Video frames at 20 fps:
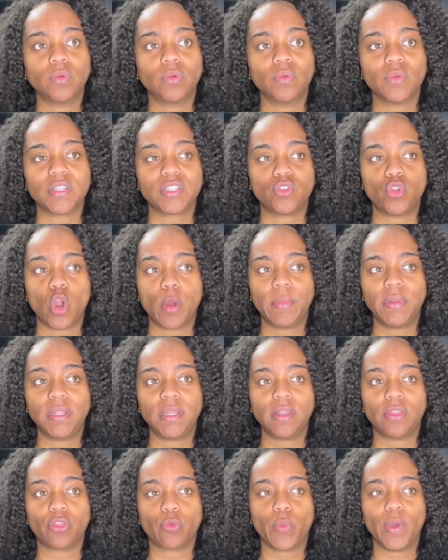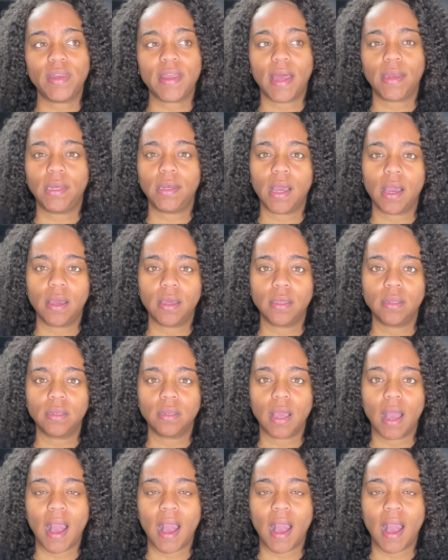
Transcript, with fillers: was normally $3.99.